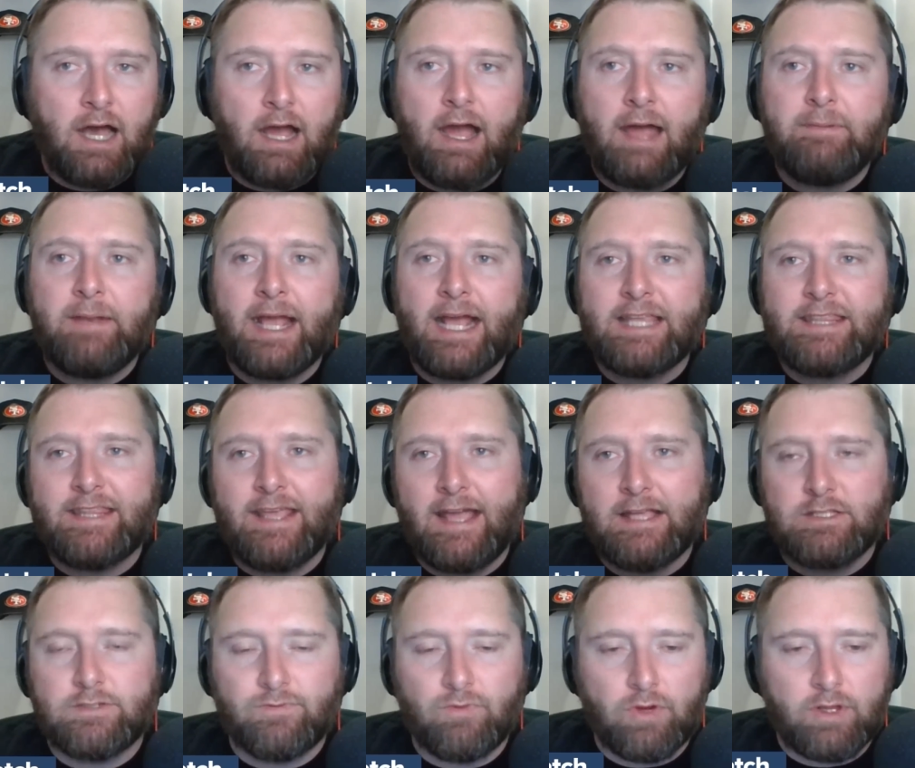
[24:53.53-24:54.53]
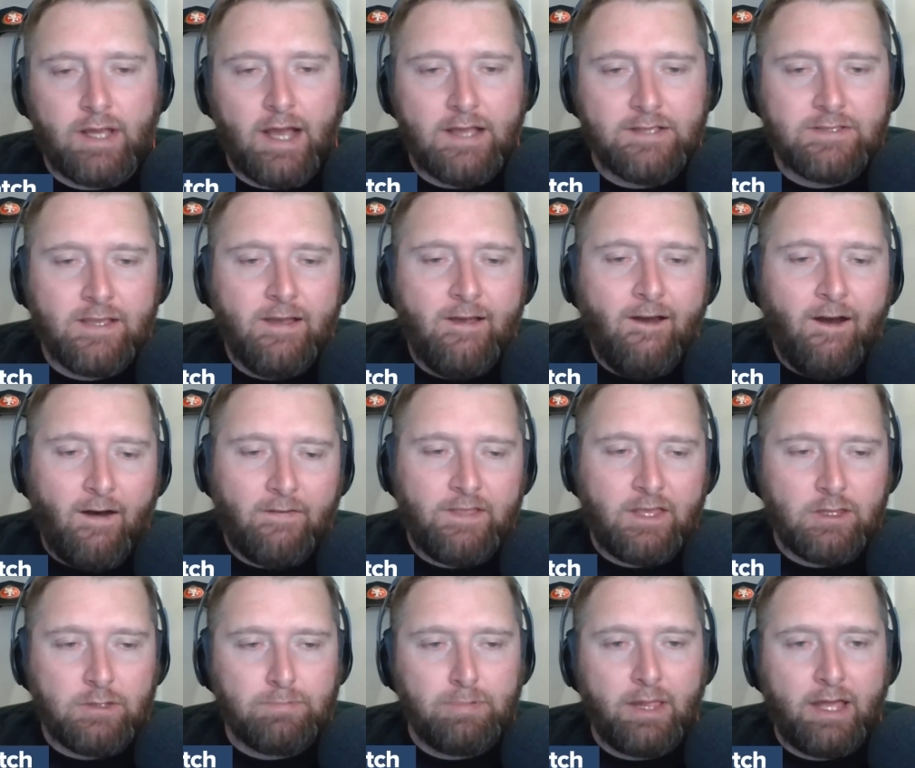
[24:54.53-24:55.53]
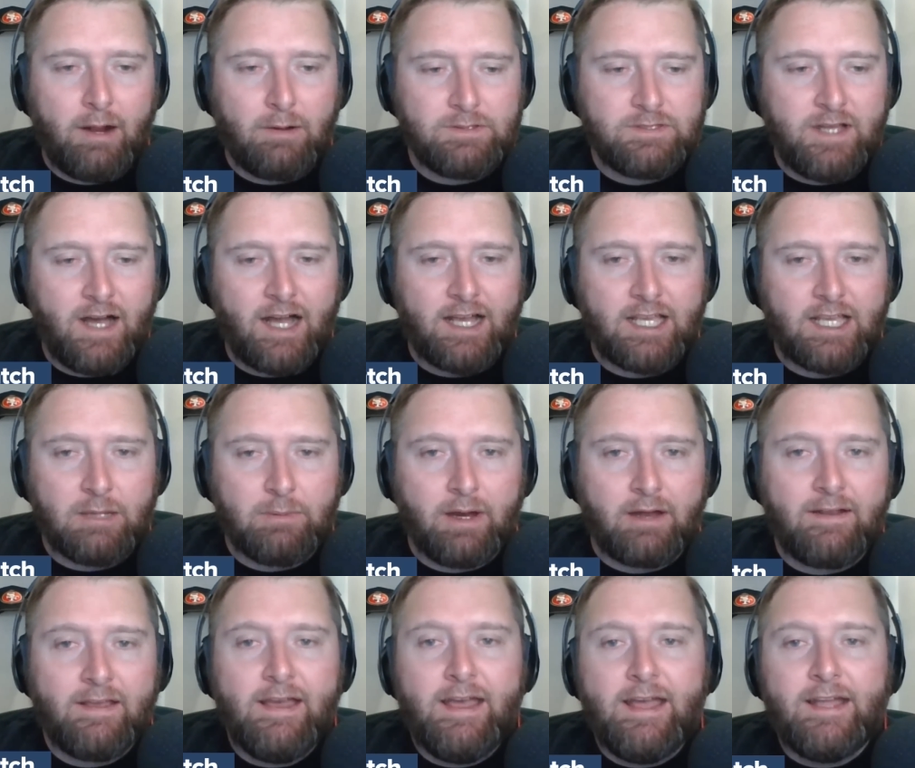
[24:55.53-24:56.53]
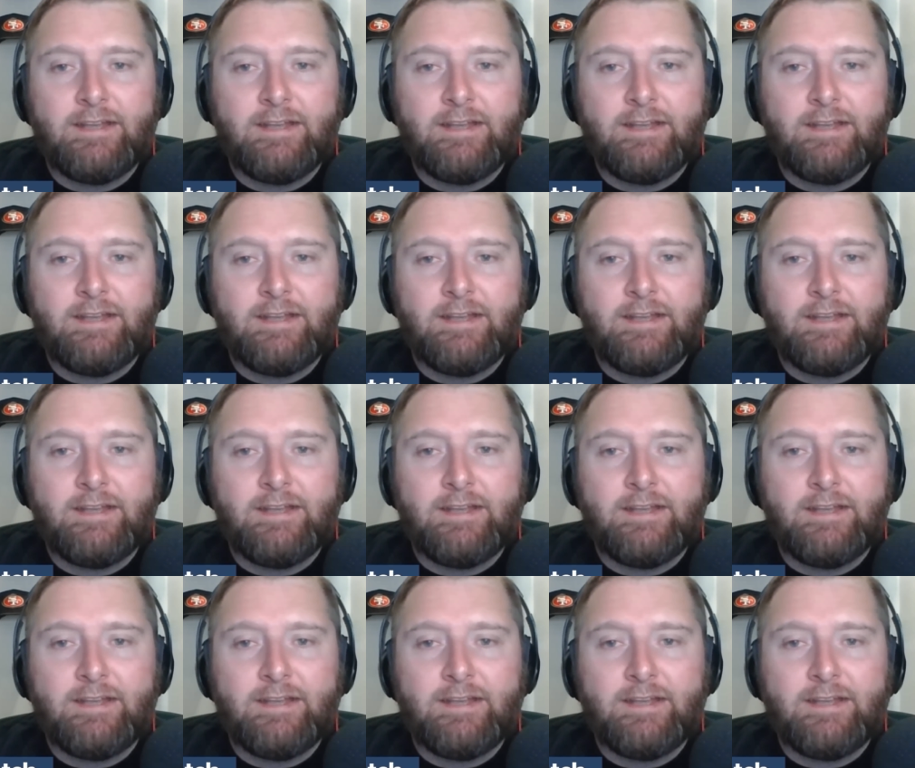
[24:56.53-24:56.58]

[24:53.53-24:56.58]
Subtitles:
And I got the answer for you guys on the other player I was talking about.